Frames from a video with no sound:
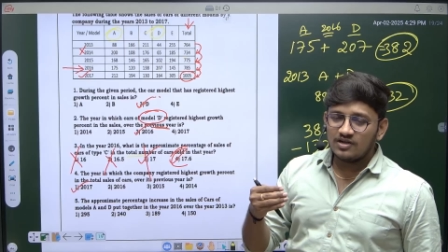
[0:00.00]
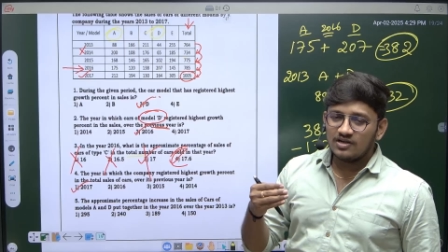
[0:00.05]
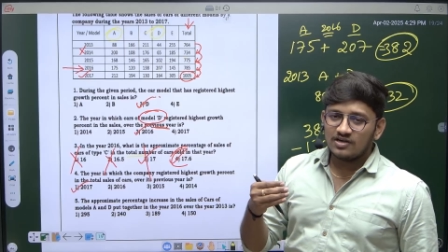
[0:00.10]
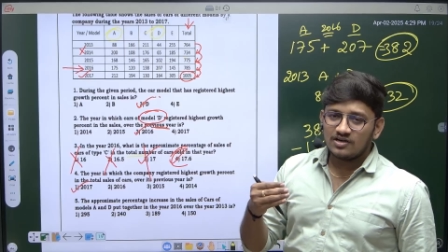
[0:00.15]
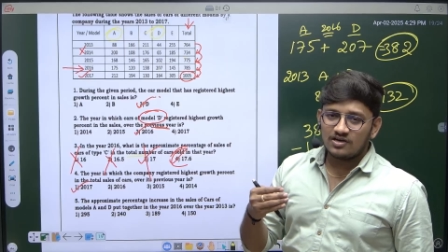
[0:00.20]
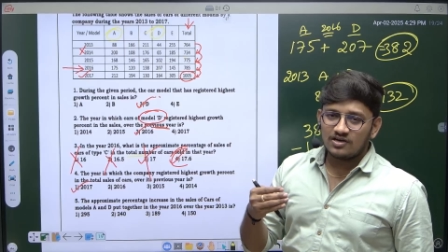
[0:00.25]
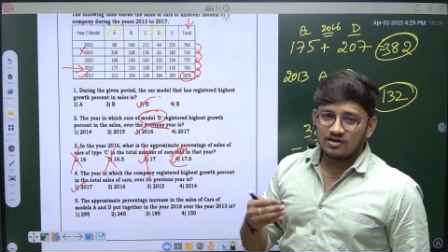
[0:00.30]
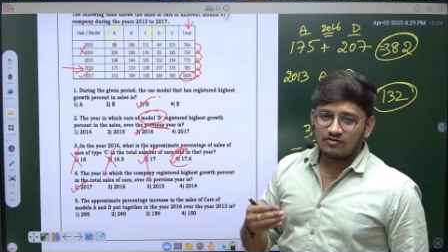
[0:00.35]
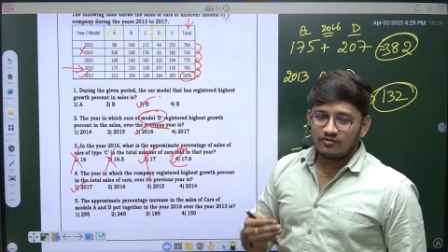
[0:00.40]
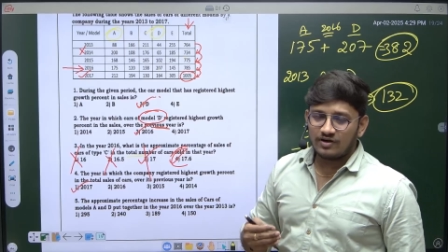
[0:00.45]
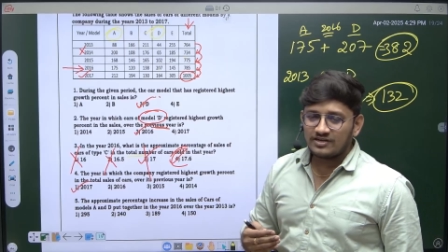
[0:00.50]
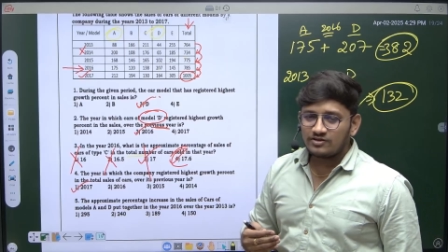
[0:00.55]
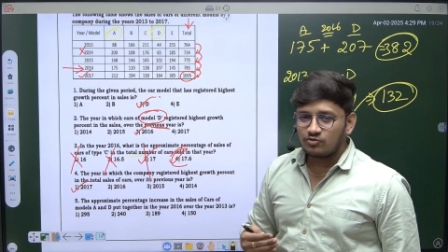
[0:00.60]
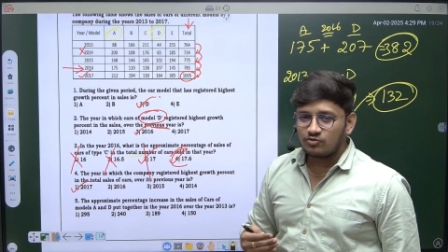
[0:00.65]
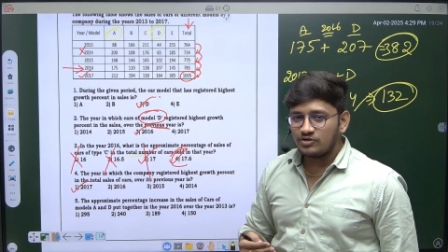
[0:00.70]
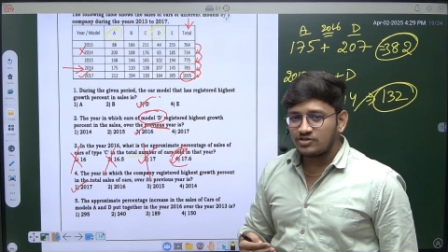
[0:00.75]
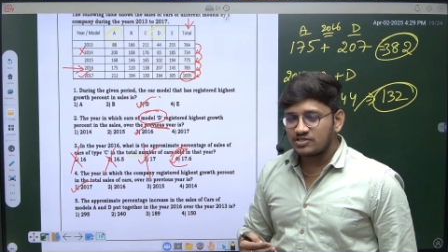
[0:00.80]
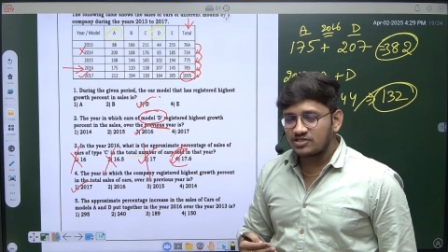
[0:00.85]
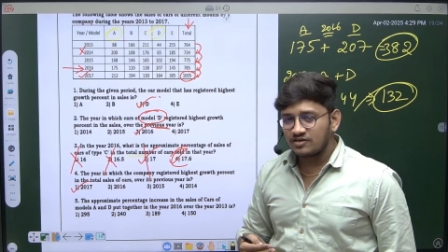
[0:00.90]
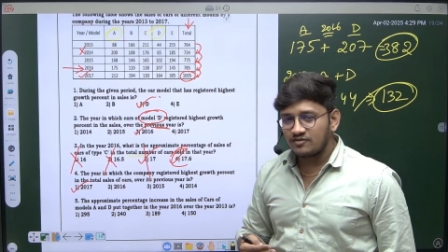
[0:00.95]
one
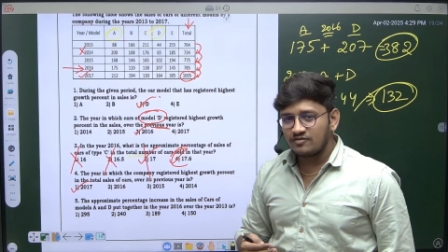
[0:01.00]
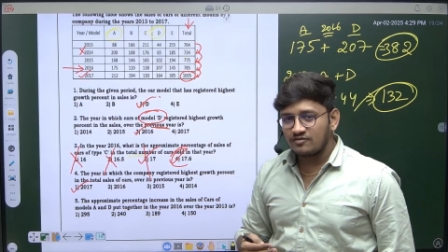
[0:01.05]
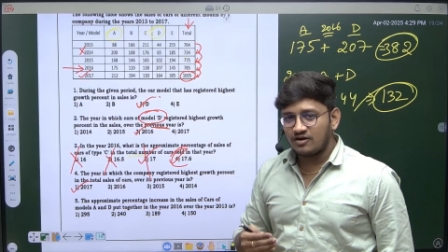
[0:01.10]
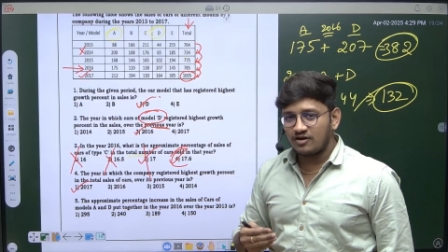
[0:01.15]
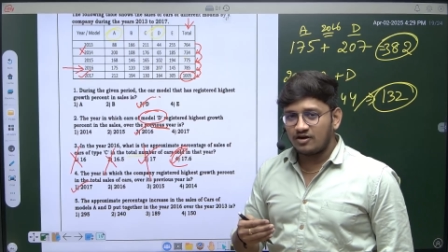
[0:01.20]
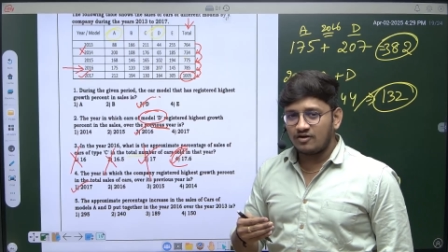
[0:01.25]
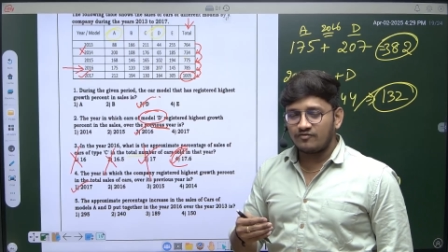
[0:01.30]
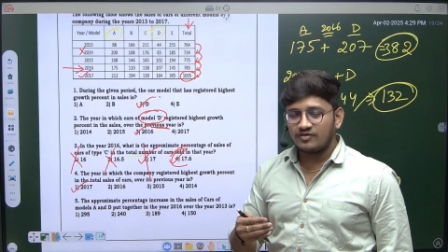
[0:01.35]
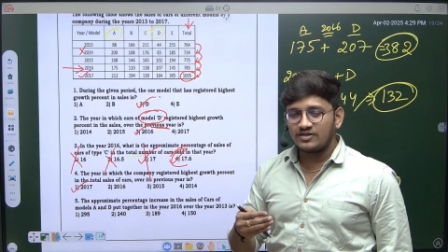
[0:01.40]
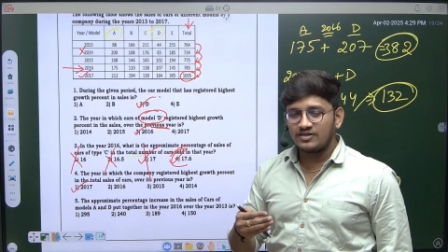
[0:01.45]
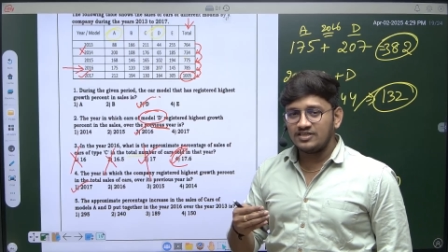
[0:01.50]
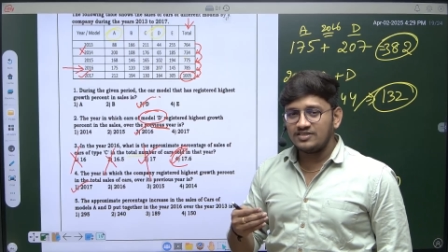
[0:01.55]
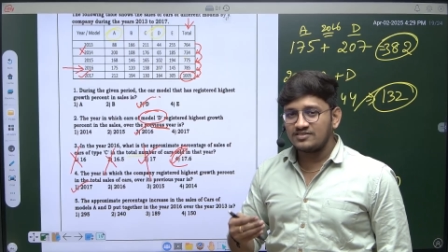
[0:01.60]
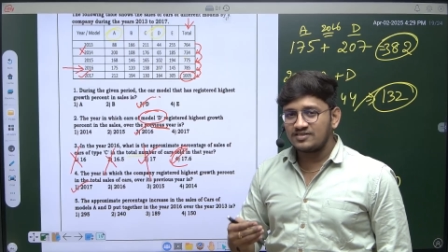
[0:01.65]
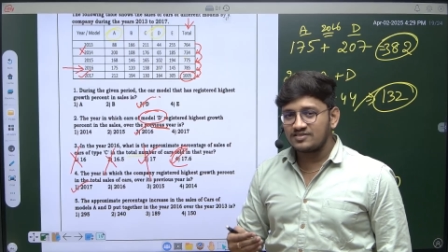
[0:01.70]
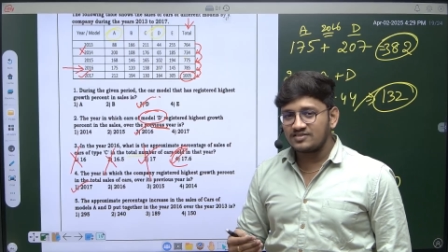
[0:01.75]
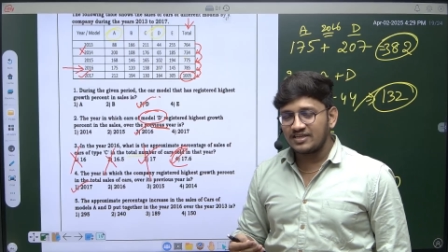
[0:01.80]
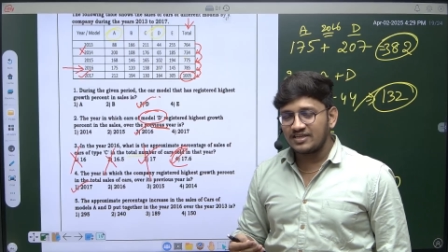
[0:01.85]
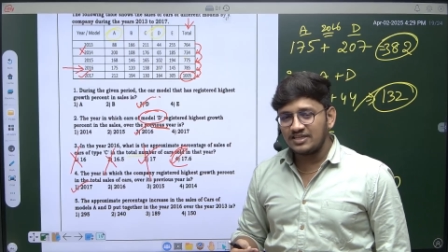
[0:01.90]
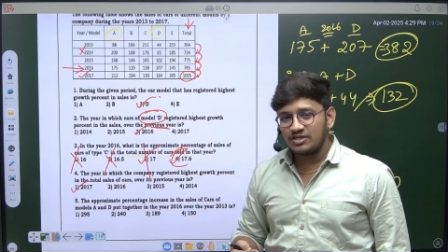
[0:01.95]
question for
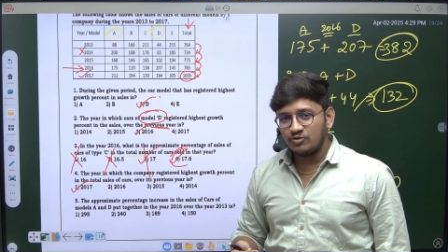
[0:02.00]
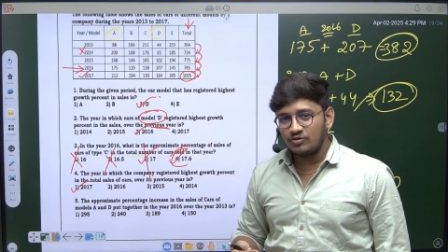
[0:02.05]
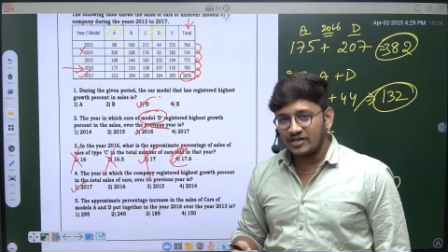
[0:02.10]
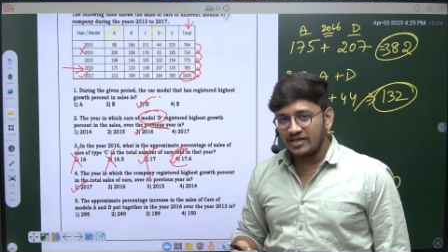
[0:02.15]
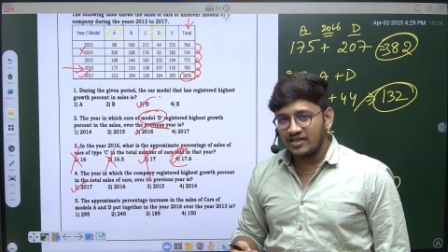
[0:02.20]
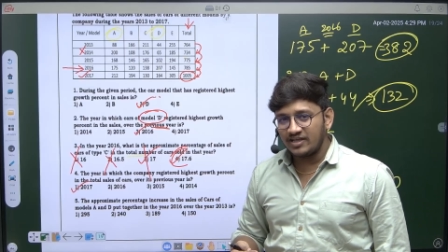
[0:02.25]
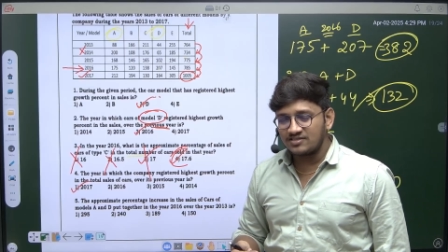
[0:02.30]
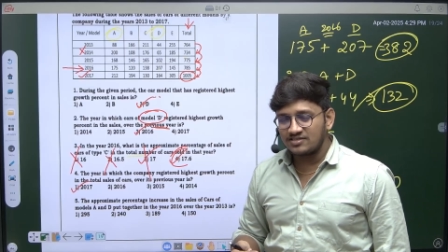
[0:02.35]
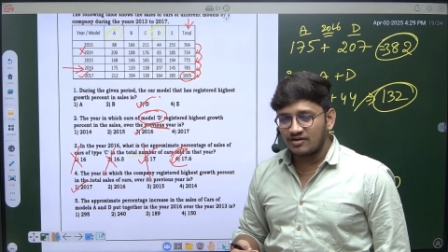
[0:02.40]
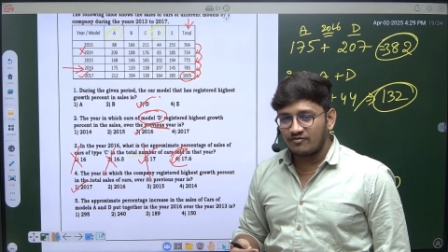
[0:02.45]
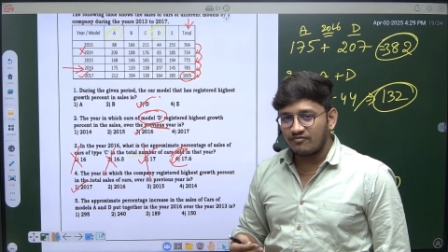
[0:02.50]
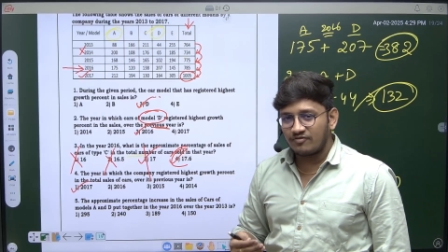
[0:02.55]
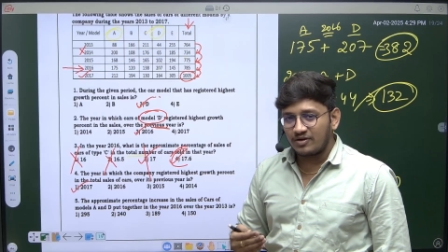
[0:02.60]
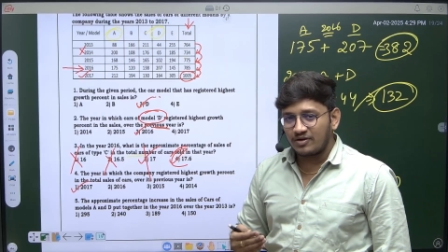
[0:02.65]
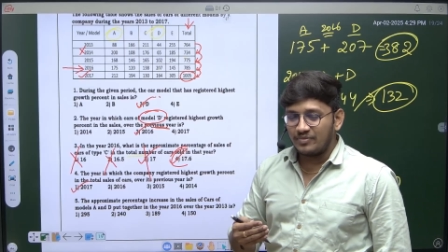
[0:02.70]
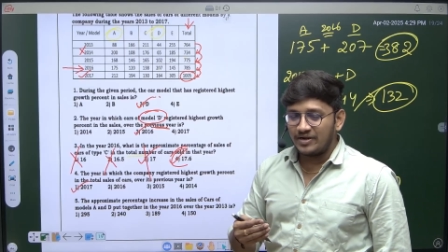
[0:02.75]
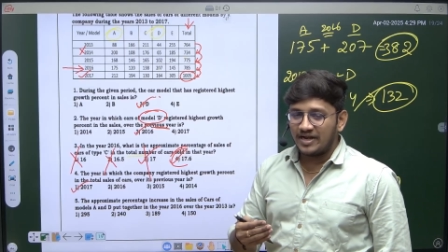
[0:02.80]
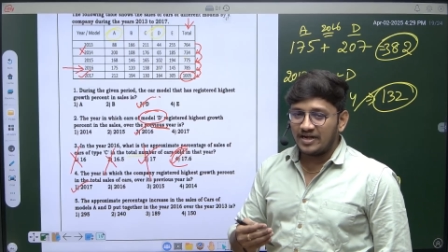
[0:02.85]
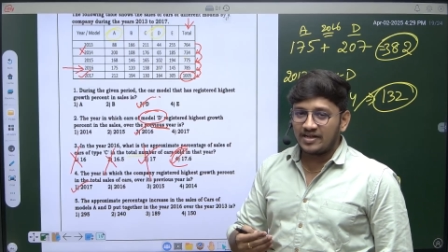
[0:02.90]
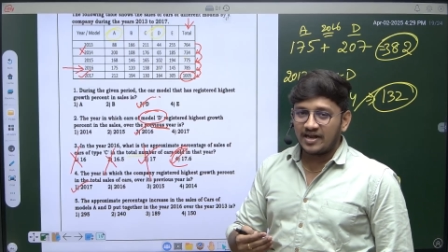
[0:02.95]
TCS NQT exam
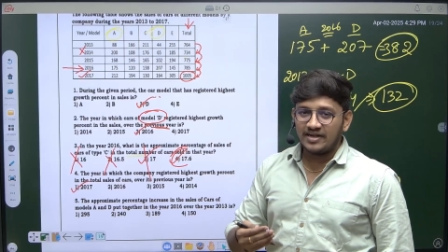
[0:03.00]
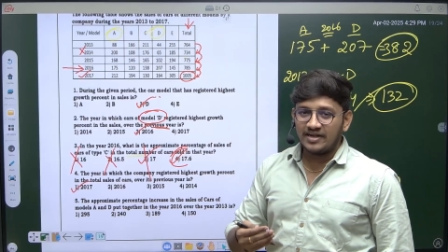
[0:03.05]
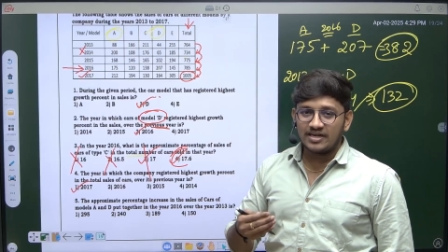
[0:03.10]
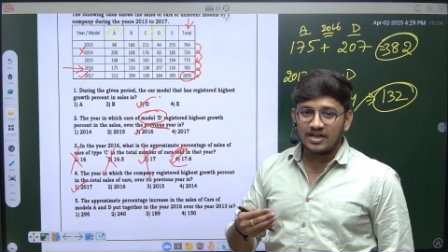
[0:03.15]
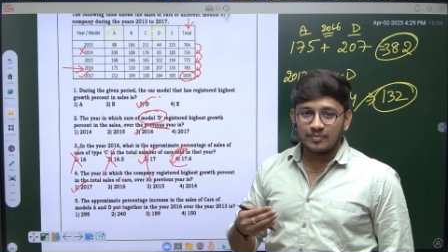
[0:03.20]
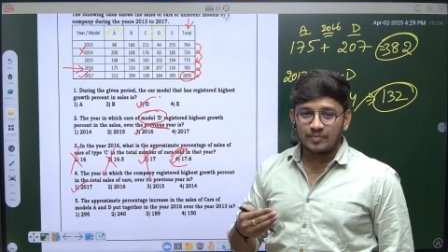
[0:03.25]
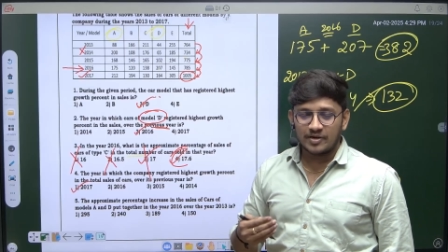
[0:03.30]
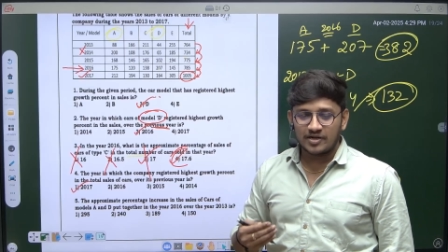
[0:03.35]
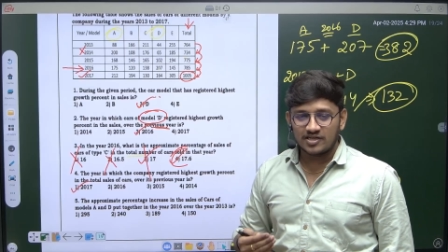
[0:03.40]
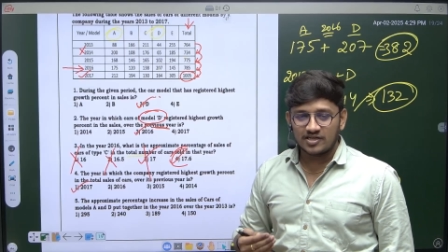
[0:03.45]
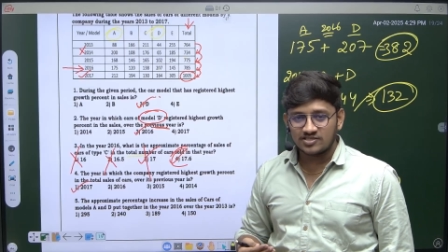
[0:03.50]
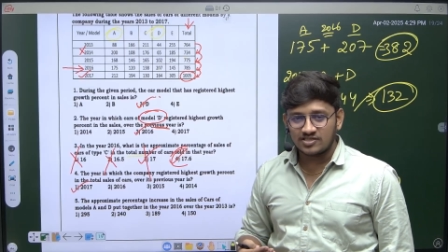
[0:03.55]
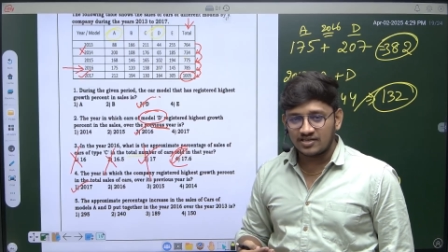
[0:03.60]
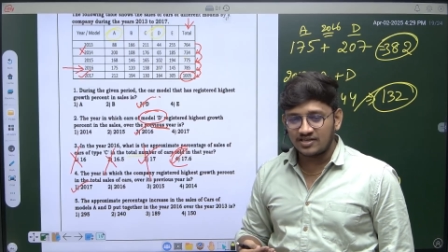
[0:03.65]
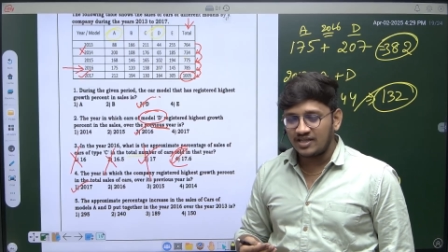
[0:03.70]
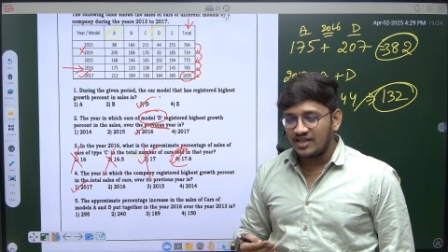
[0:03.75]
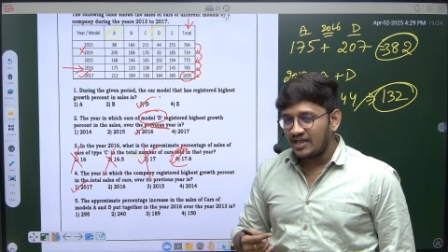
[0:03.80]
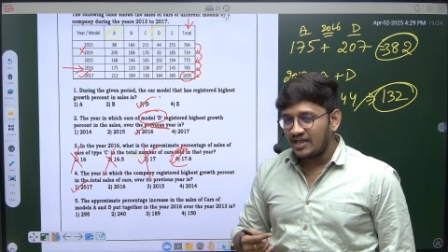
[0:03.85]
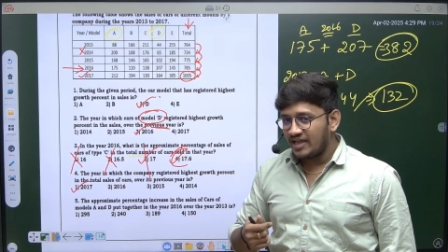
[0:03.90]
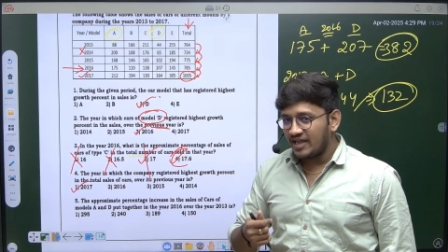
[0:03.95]
from data interpretation,